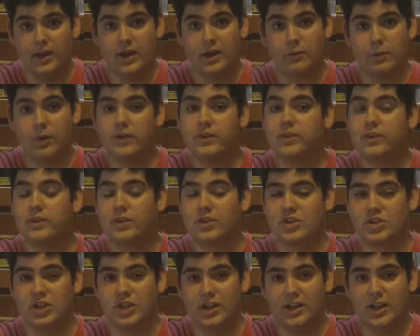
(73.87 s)
It runs the
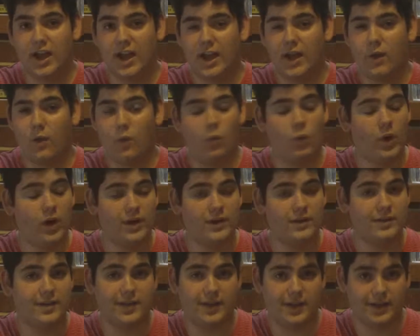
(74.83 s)

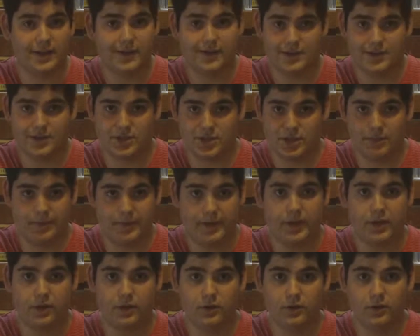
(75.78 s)
GK110
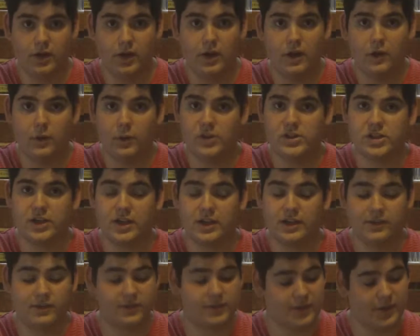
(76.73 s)
GPU, which
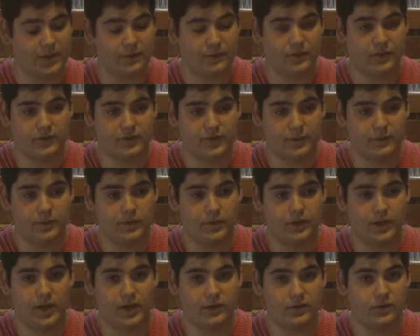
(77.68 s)
is, for some of you
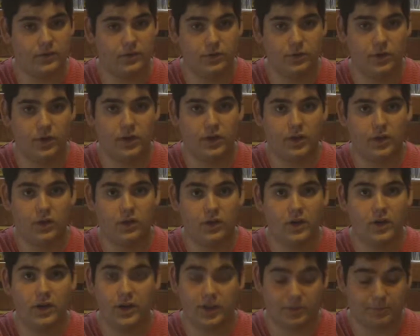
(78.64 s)
guys who do not
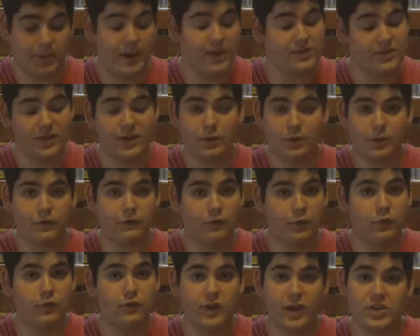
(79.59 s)
know, it's basically what a
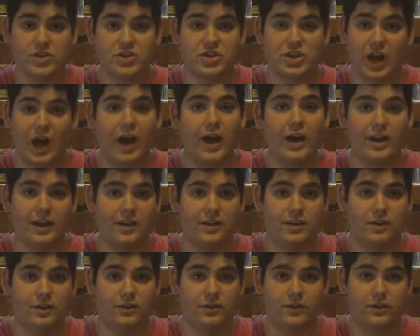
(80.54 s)
full-fledged Titan
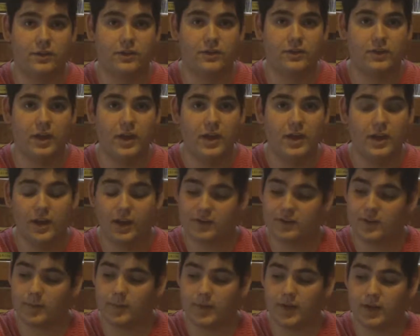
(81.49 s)
uses,
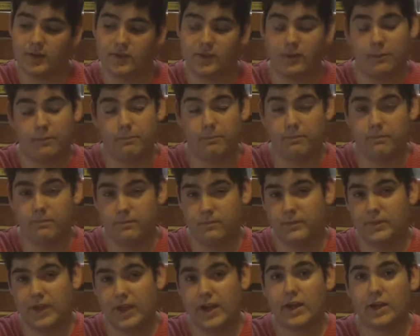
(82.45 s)
except it's
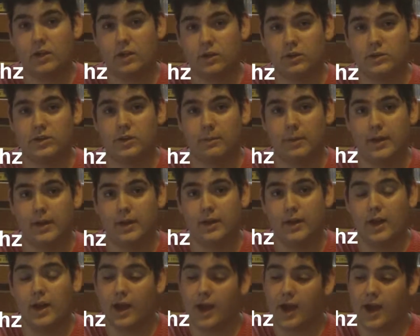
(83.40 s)
declocked a bit,
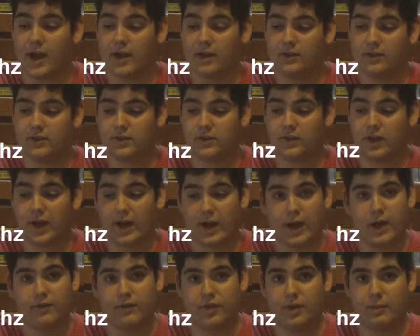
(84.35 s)
has
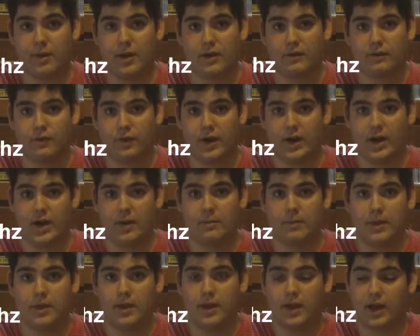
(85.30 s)
half the amount of
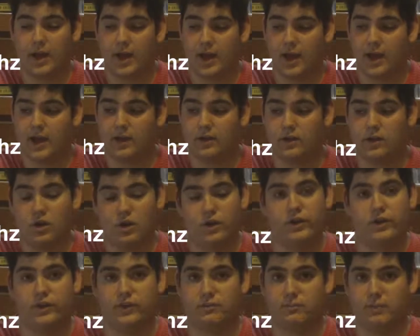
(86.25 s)
RAM, and
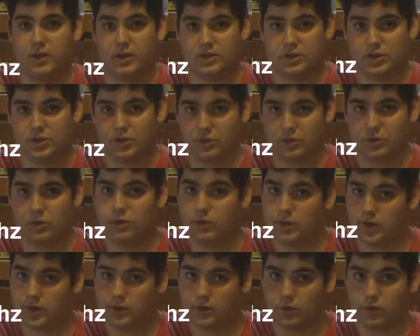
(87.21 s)
not as much
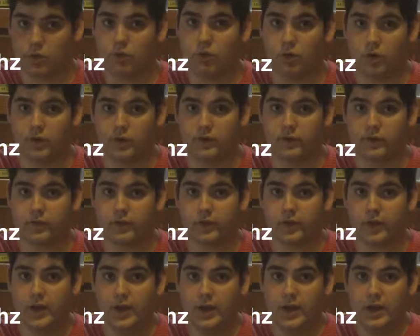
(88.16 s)
CUDA
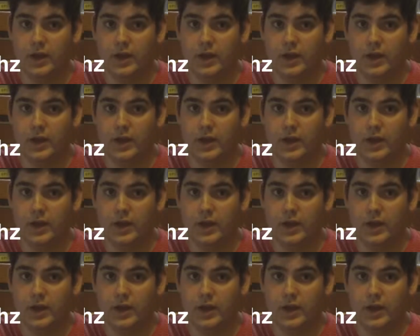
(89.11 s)
cores,